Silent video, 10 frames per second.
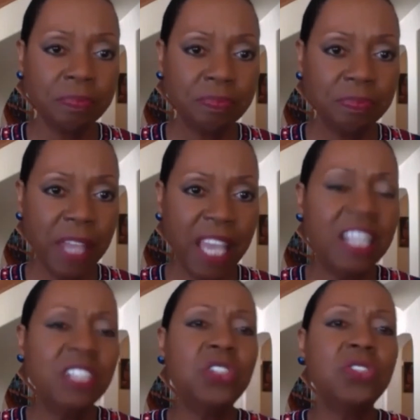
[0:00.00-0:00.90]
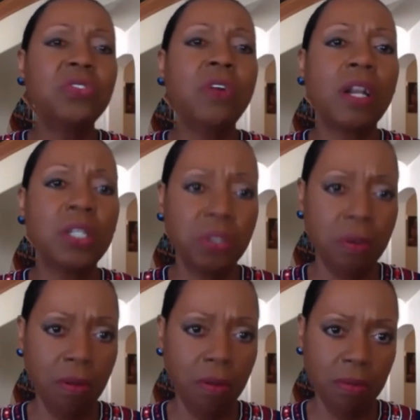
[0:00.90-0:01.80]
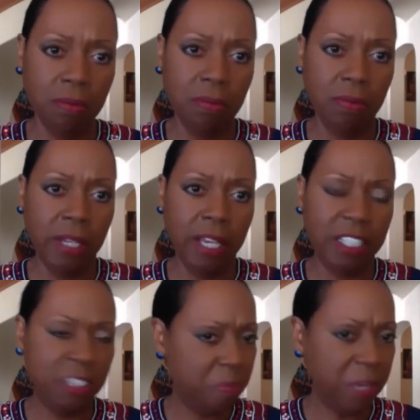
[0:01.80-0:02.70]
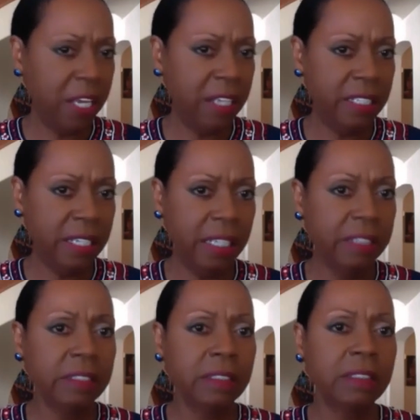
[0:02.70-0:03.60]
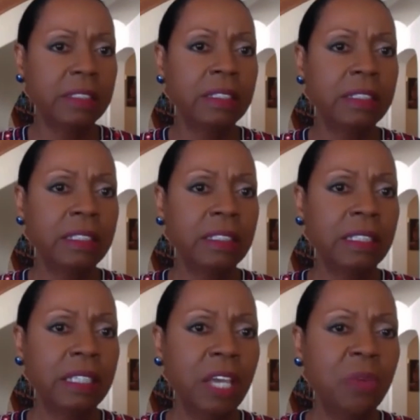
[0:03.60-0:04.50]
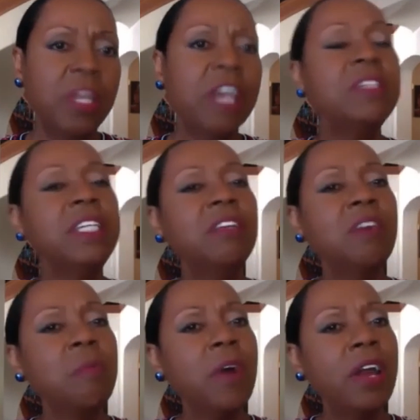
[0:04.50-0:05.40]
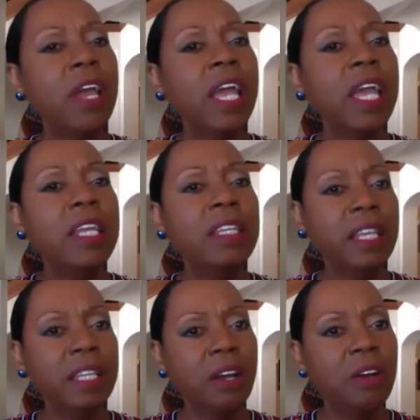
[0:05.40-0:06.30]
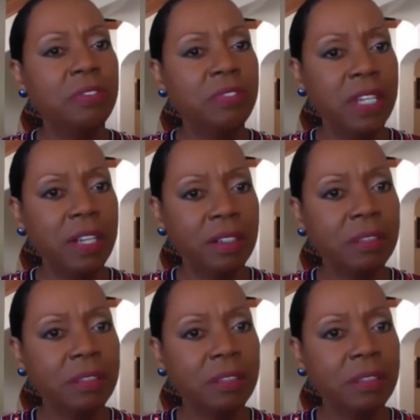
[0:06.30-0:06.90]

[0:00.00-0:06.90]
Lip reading: And it's structural. It's baked in. And we have to give up our hate and our fear.